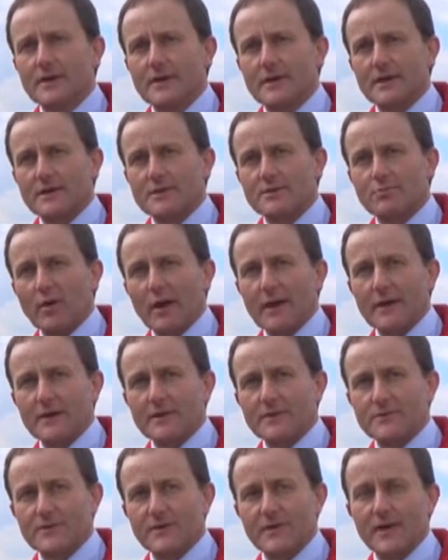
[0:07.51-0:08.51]
explaining
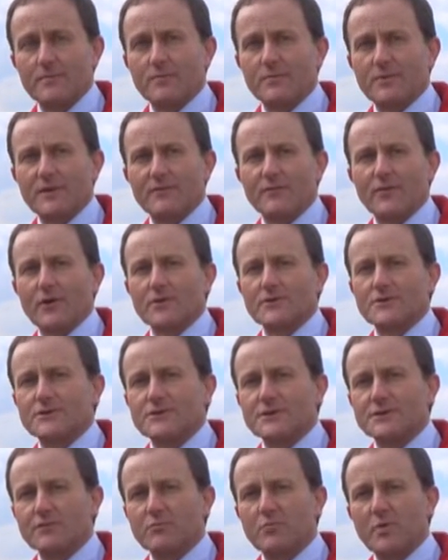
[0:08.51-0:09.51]
to them the
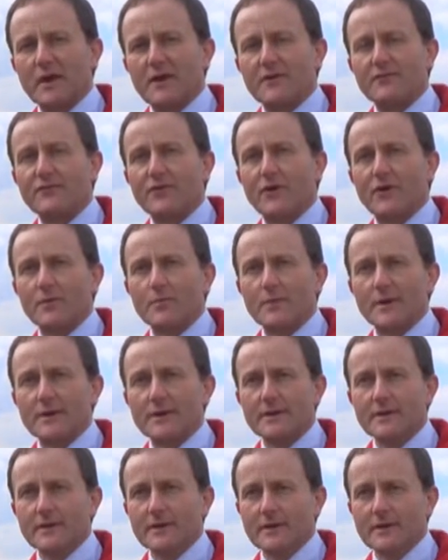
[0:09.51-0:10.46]
advantages of blade farming,